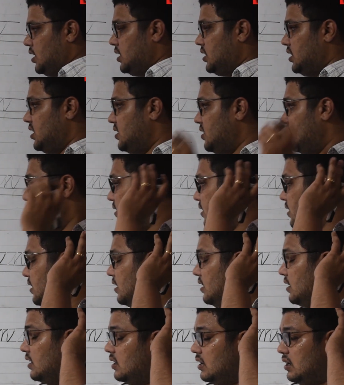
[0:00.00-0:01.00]

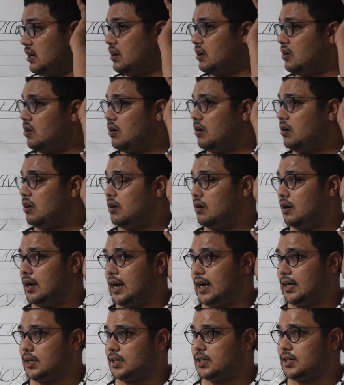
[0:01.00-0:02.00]
the
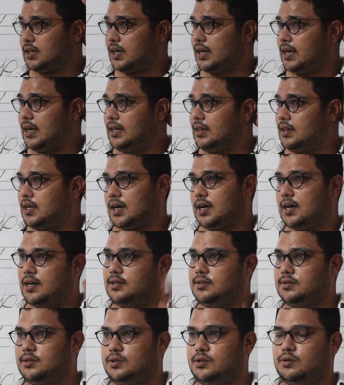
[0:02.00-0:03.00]
letter in the
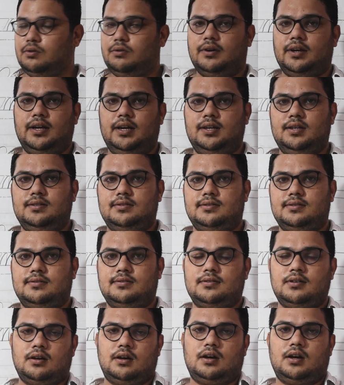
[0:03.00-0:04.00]
cursive
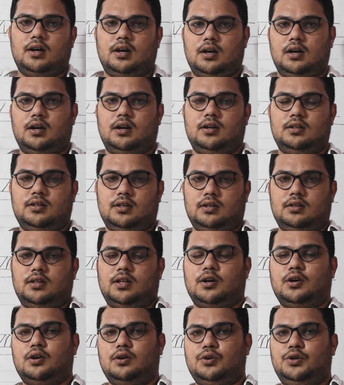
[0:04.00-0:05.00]
is
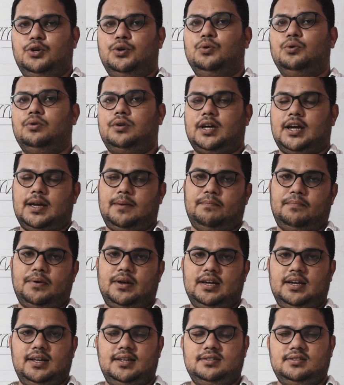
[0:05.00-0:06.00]
the Q
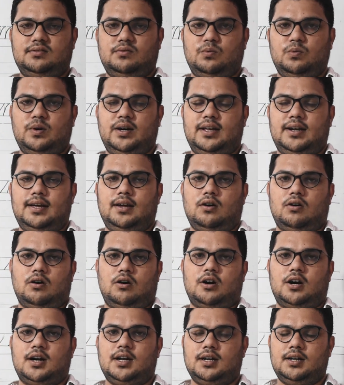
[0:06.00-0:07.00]
type is very
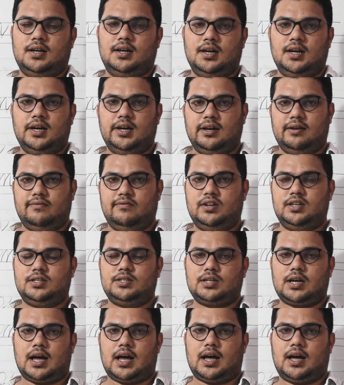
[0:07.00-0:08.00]
odd,
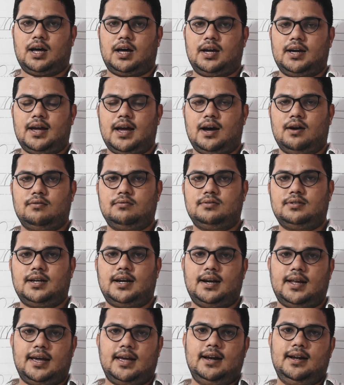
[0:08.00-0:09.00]
which I have
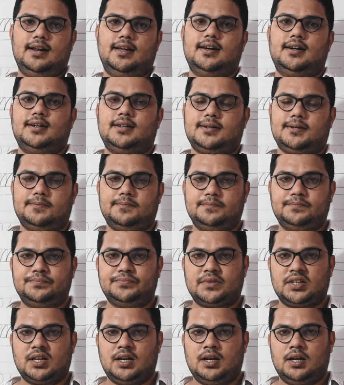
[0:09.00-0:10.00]
said earlier.
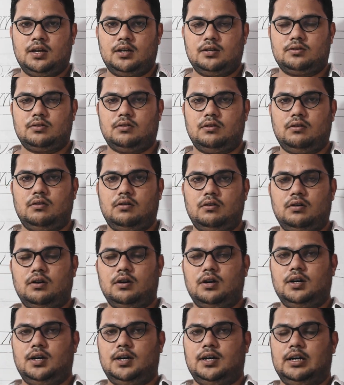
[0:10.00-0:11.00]

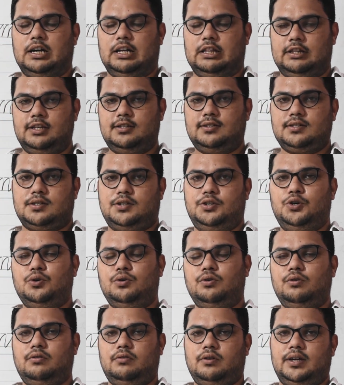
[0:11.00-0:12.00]
So this
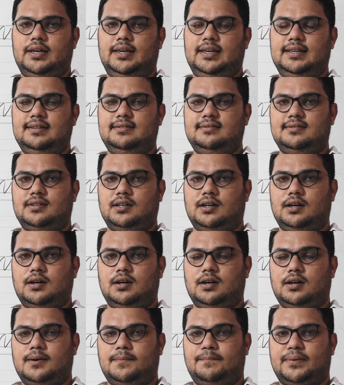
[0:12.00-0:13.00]
Q is
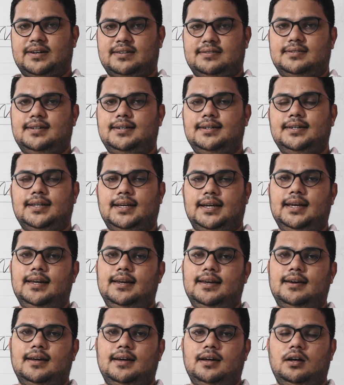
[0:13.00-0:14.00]
present
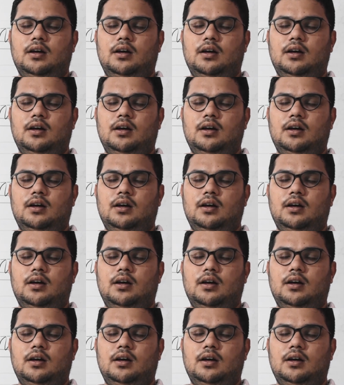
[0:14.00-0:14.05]
in